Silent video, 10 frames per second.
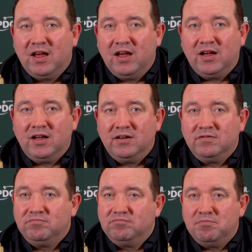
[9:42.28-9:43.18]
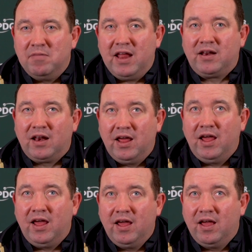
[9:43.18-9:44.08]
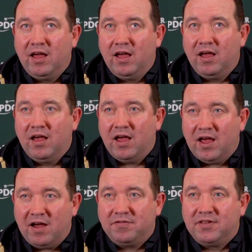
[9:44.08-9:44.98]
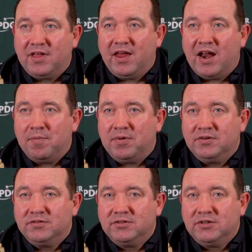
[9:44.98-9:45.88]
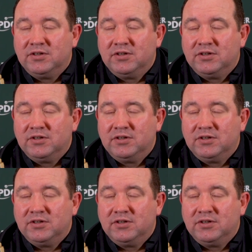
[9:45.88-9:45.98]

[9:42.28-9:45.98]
and mentally after that happened,